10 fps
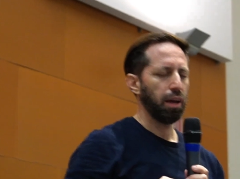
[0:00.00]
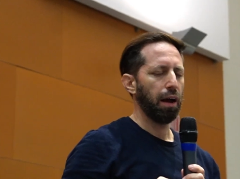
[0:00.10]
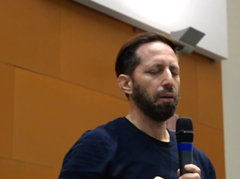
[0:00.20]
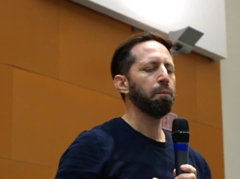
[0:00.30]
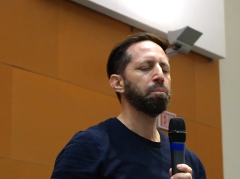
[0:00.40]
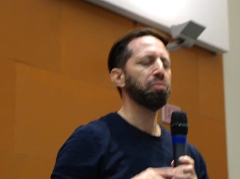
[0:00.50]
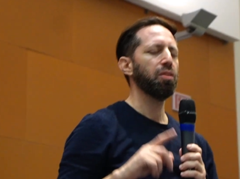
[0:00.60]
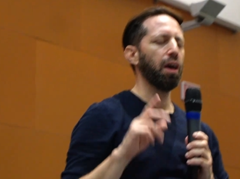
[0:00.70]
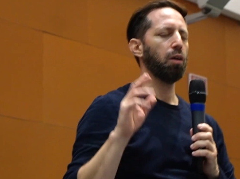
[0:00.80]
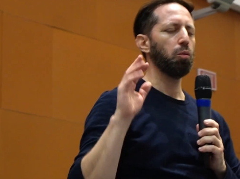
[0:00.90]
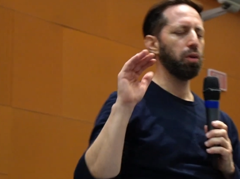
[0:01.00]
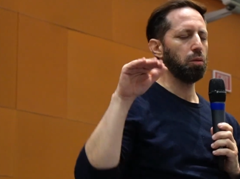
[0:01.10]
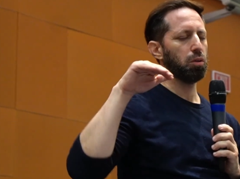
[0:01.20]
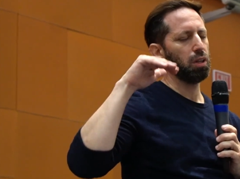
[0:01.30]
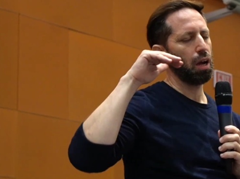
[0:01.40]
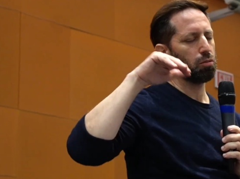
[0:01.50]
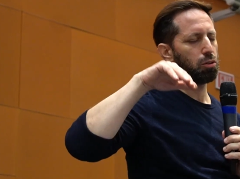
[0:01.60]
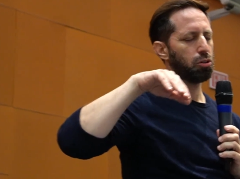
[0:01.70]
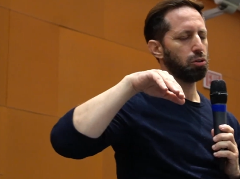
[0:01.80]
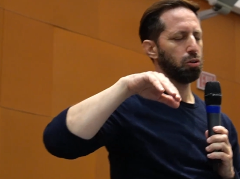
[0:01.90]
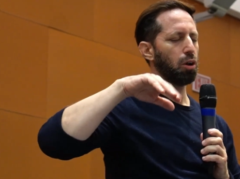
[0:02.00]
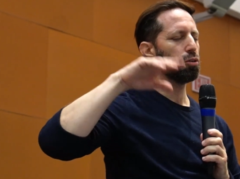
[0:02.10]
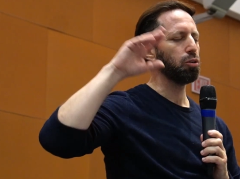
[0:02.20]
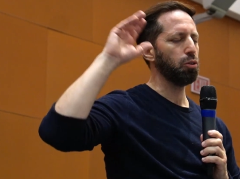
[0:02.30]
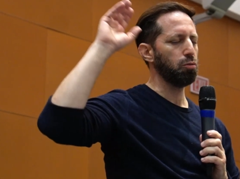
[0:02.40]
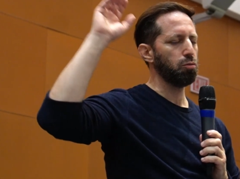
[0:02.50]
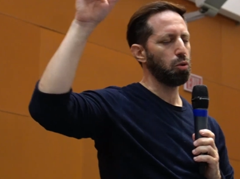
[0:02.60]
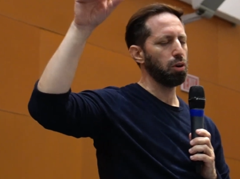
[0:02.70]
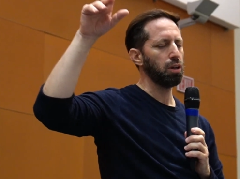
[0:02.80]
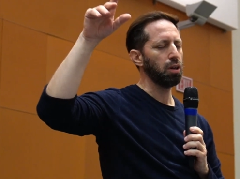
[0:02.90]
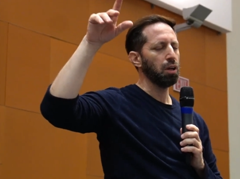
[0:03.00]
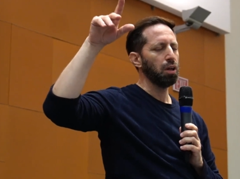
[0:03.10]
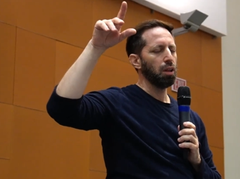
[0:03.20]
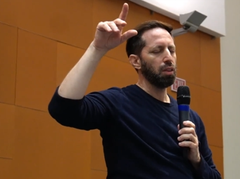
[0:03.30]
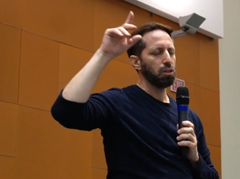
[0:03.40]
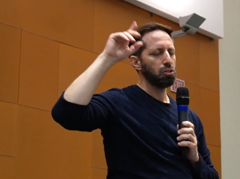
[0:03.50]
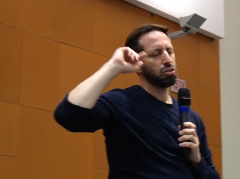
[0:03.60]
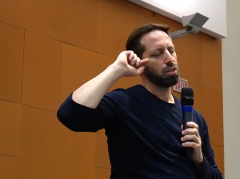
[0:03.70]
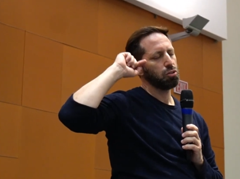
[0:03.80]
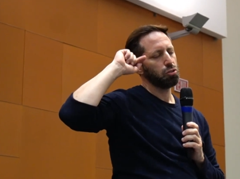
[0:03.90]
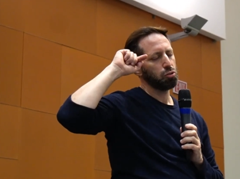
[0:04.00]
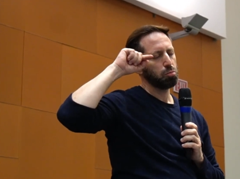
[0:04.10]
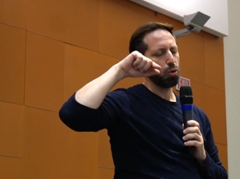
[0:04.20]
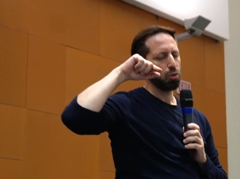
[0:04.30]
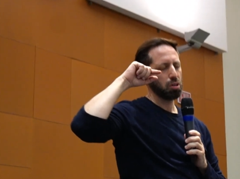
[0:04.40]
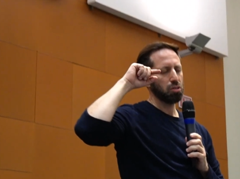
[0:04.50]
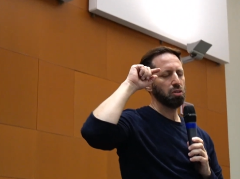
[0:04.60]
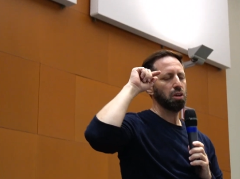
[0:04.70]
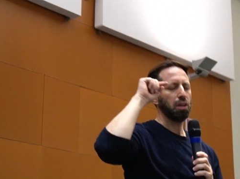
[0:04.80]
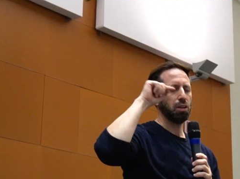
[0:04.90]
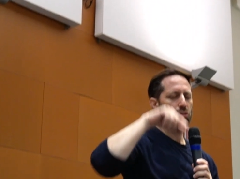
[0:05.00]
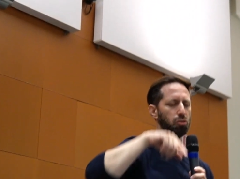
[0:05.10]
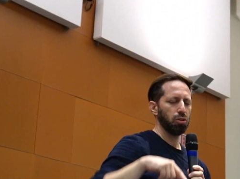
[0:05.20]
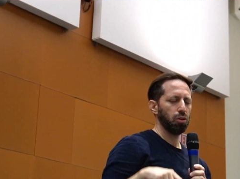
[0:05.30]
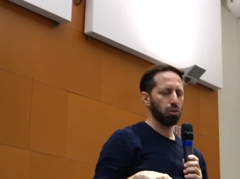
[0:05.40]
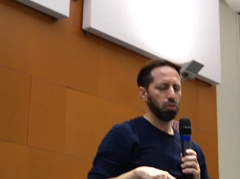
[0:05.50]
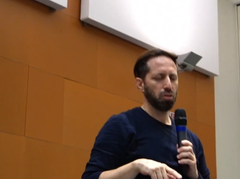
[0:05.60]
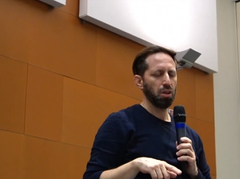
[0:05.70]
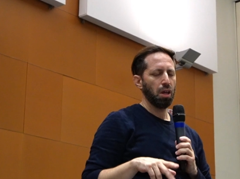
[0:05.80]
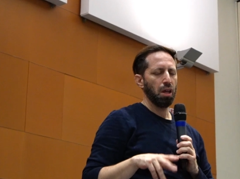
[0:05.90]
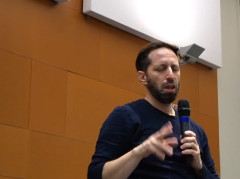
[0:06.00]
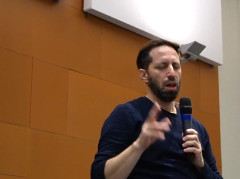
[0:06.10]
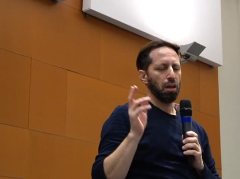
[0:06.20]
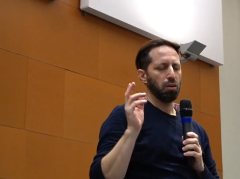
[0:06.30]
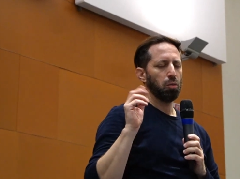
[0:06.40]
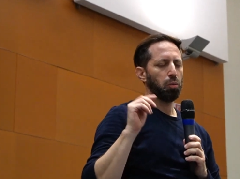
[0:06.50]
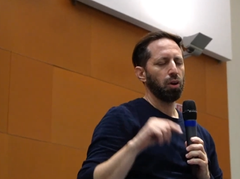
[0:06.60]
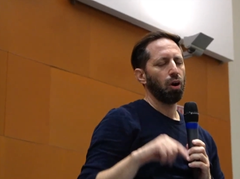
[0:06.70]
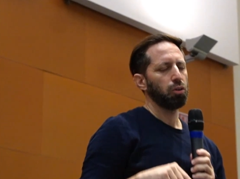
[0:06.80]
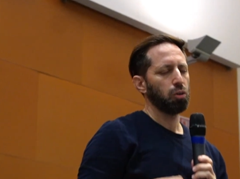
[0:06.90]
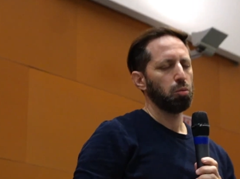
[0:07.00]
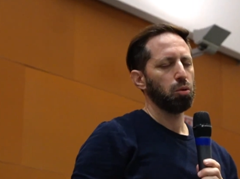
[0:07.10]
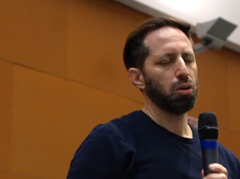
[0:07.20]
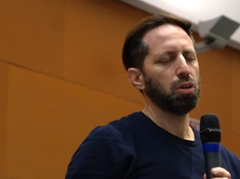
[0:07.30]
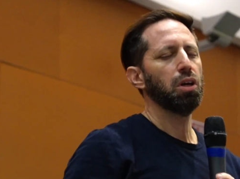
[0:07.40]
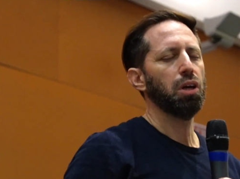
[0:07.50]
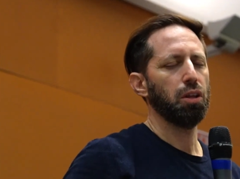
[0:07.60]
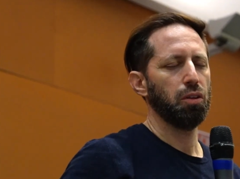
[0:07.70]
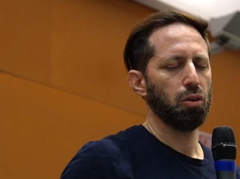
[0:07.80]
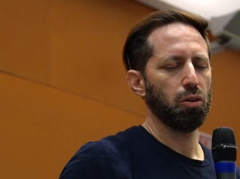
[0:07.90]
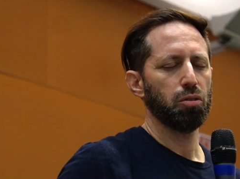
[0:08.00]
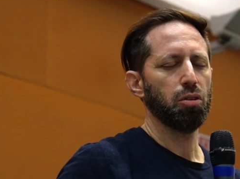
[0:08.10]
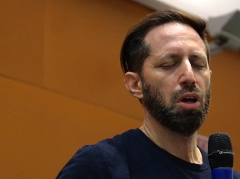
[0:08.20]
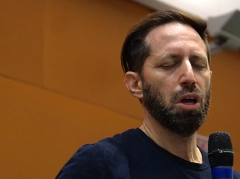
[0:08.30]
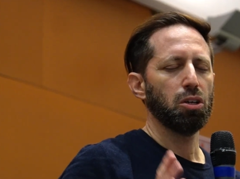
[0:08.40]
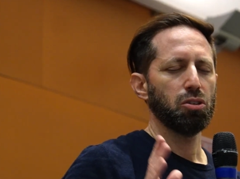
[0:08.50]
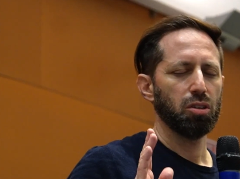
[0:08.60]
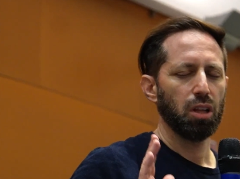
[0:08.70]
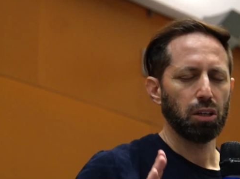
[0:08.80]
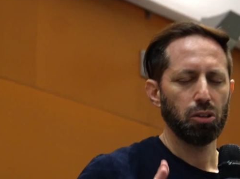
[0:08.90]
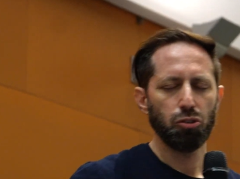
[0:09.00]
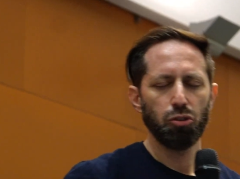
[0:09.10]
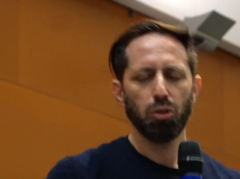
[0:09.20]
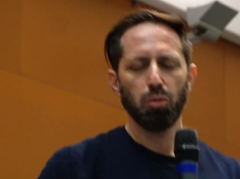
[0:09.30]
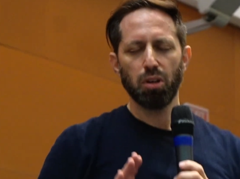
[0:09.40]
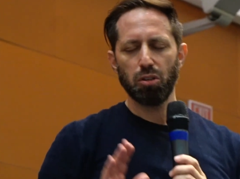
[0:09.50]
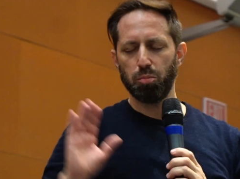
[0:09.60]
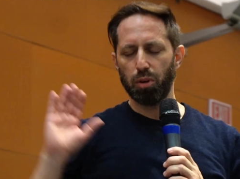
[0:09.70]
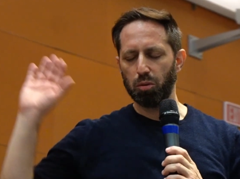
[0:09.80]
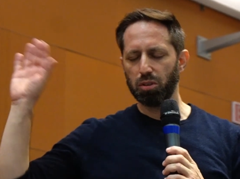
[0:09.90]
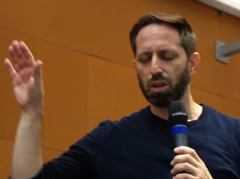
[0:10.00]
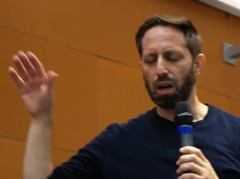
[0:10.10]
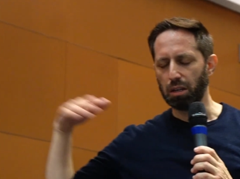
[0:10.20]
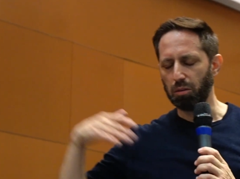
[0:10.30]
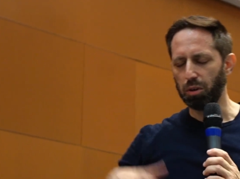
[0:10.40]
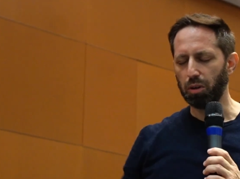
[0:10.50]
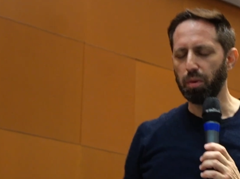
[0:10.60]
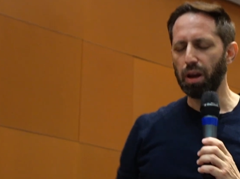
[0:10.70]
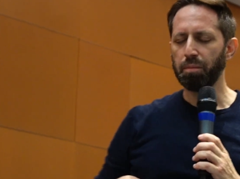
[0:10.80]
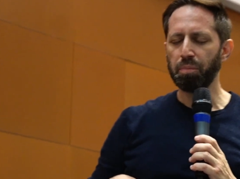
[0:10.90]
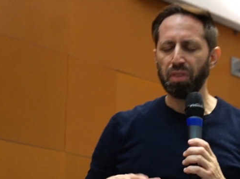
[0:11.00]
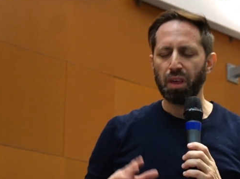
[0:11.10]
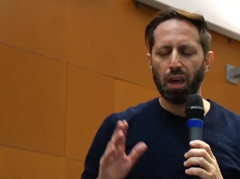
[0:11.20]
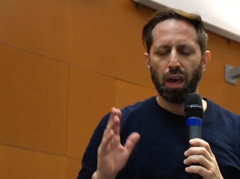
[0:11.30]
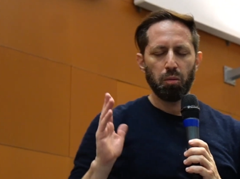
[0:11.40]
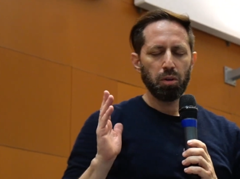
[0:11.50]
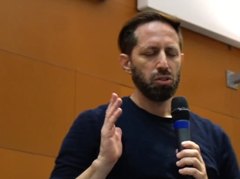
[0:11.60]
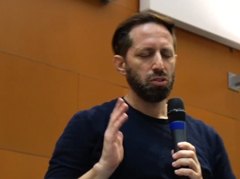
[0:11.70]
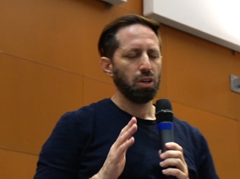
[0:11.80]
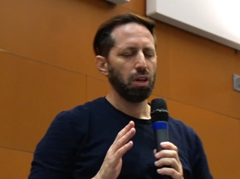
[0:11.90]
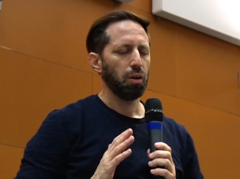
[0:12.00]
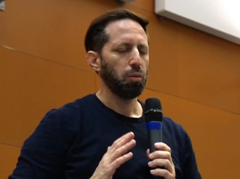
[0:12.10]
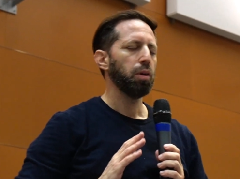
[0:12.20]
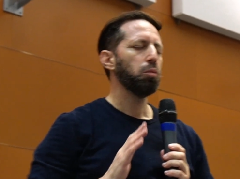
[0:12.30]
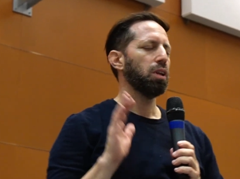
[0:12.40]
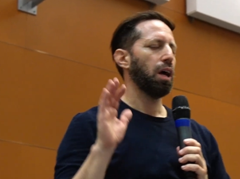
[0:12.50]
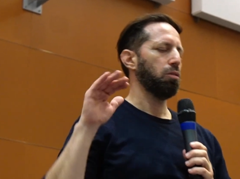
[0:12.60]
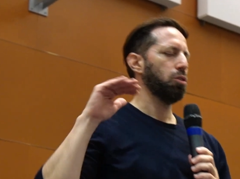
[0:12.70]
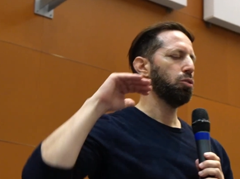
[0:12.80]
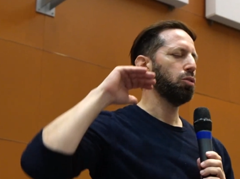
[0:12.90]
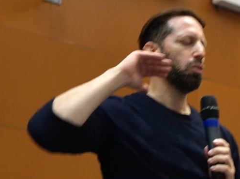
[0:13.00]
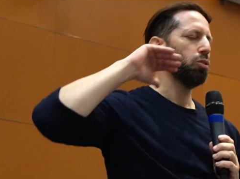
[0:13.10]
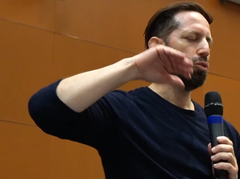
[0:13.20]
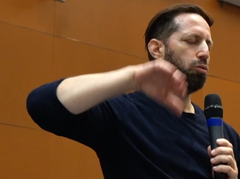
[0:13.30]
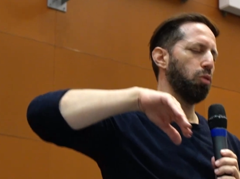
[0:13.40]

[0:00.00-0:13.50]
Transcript: now that we will not return unto you void. That just as you spoke us into the earth, and we are your word in the earth, just like you show us, but it was God and we are men. And we just say that we will not return unto you